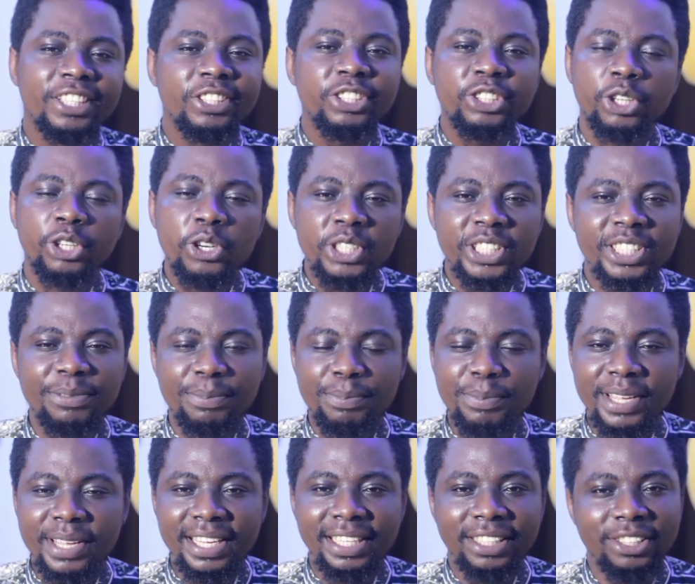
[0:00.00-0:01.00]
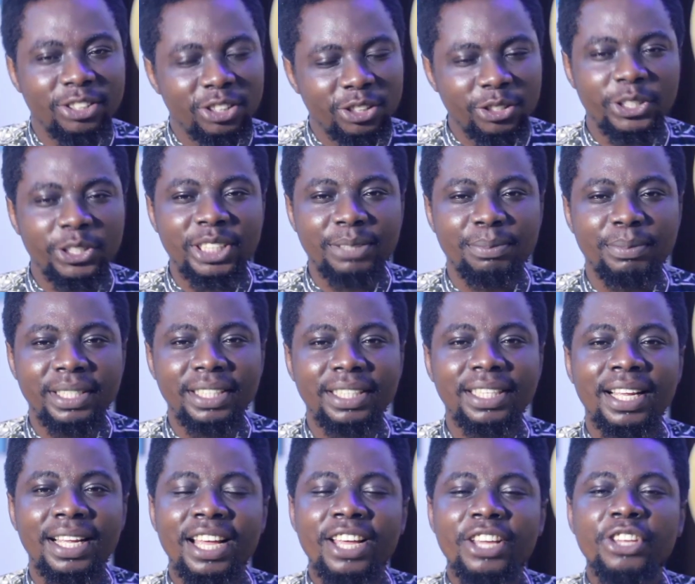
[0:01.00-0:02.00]
trust me,
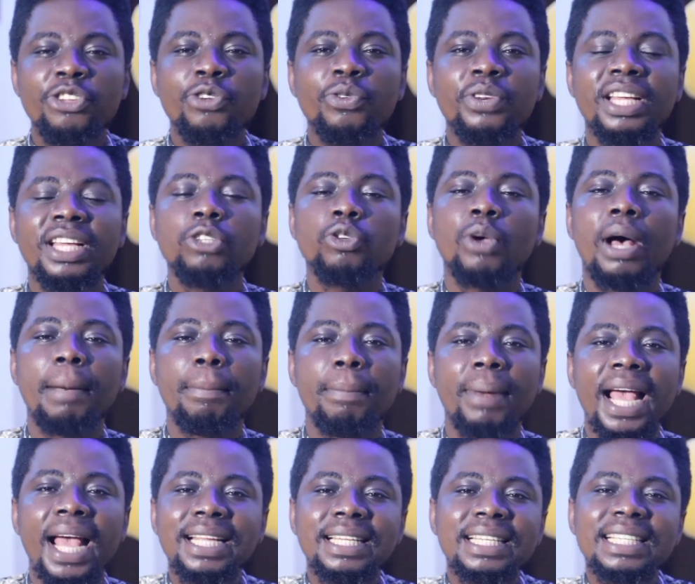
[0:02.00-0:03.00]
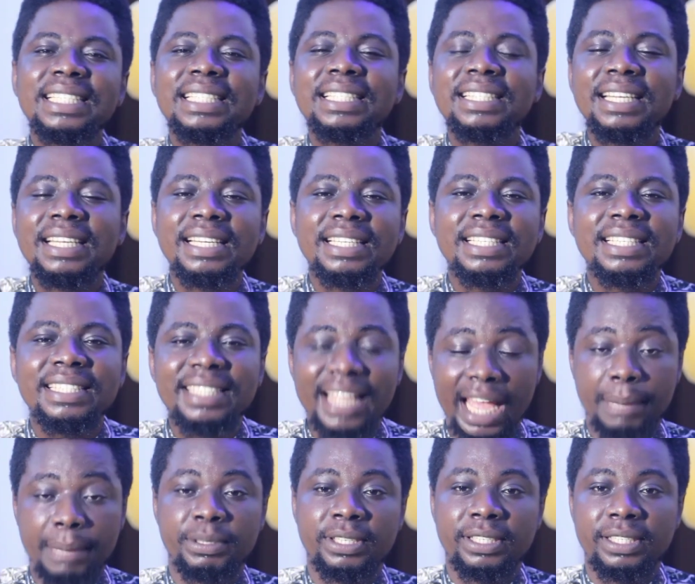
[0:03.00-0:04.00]
you need to apply these three
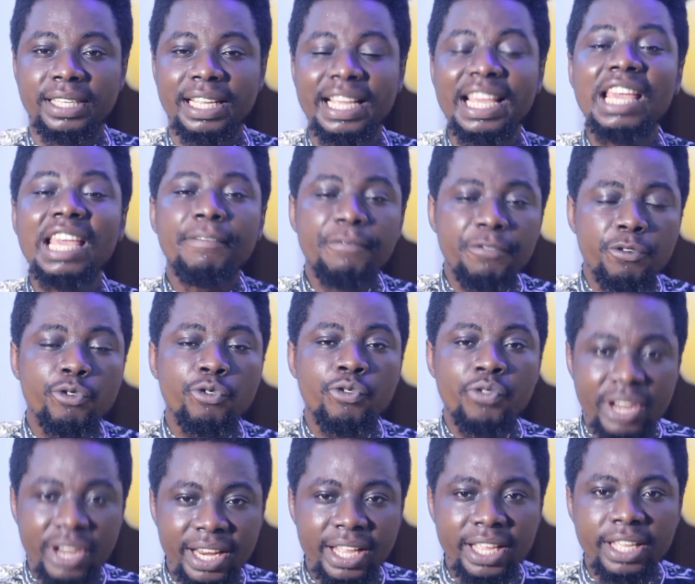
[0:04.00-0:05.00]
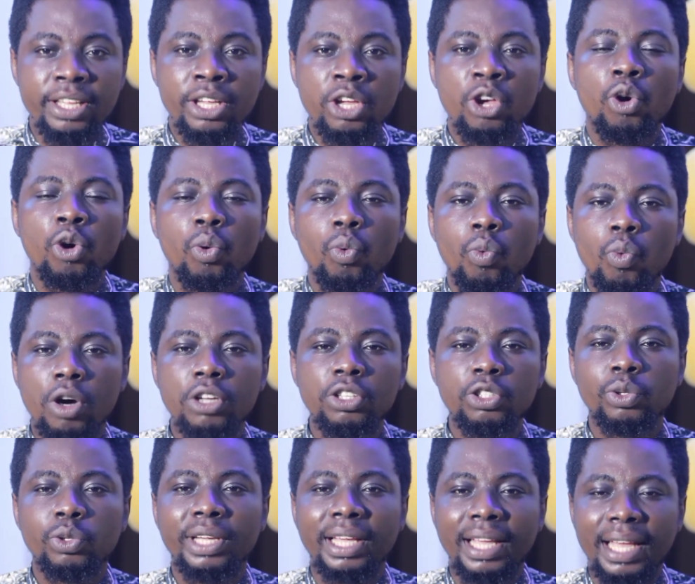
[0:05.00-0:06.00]
steps if you really
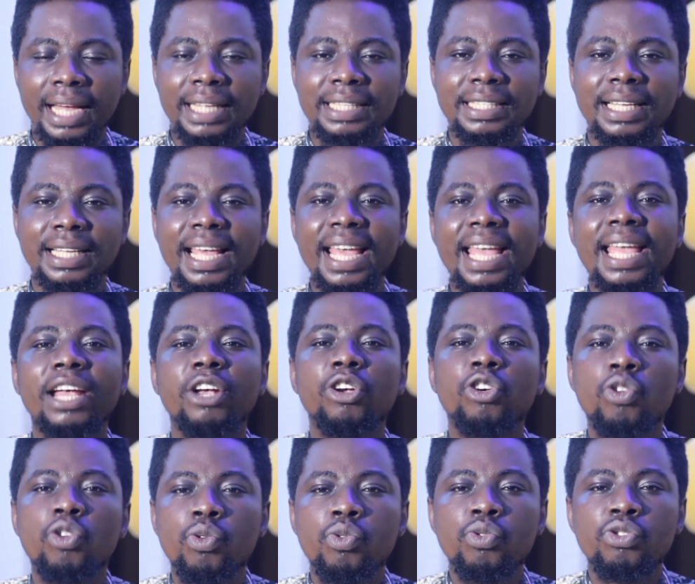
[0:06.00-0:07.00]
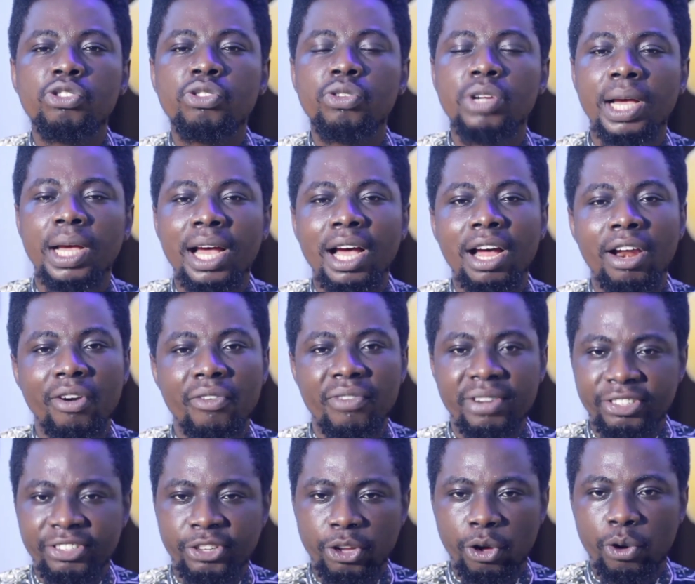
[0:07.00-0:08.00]
want to get a good
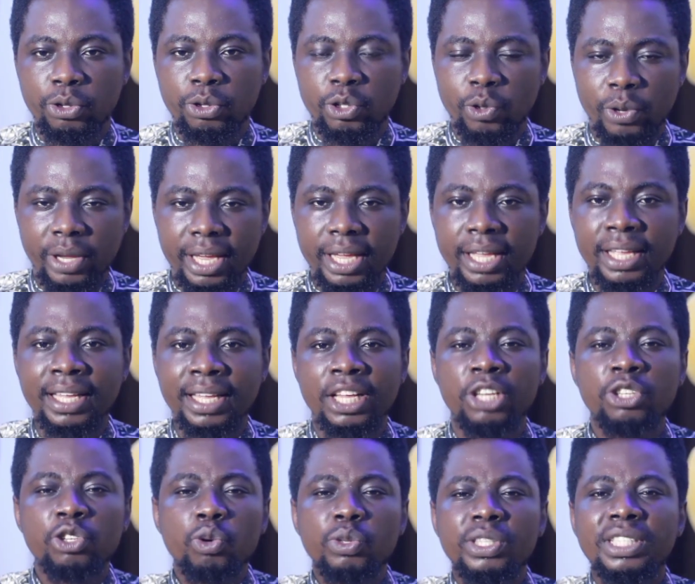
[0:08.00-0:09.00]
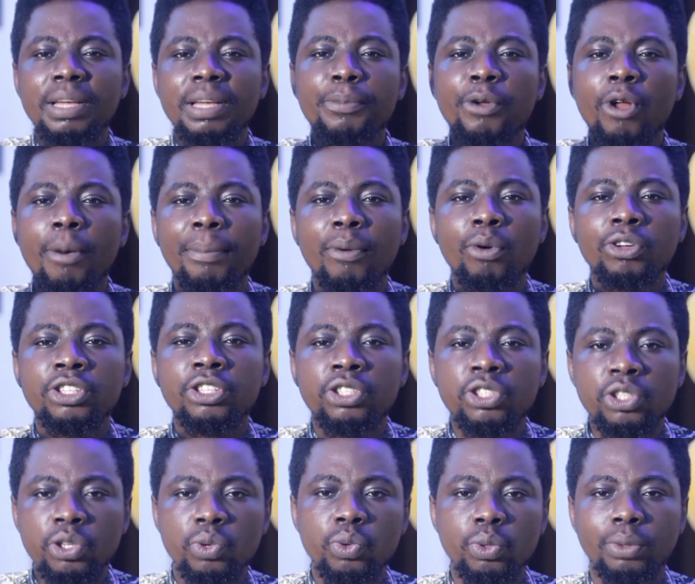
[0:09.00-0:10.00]
result. Okay, so tip number
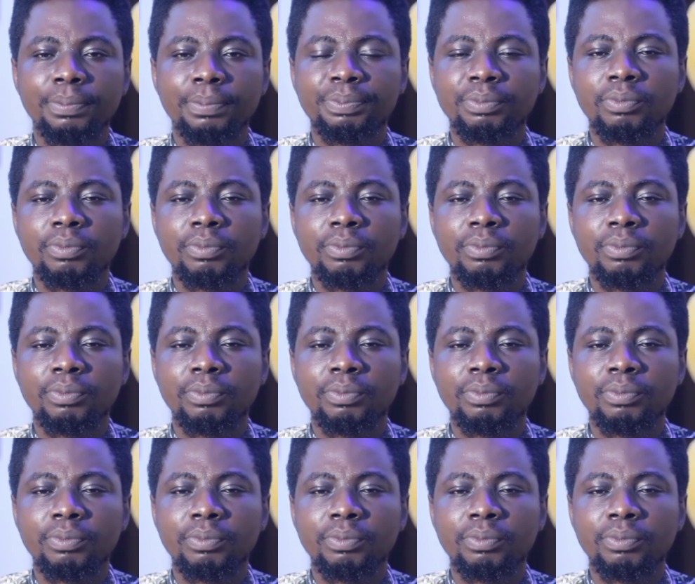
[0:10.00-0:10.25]
two,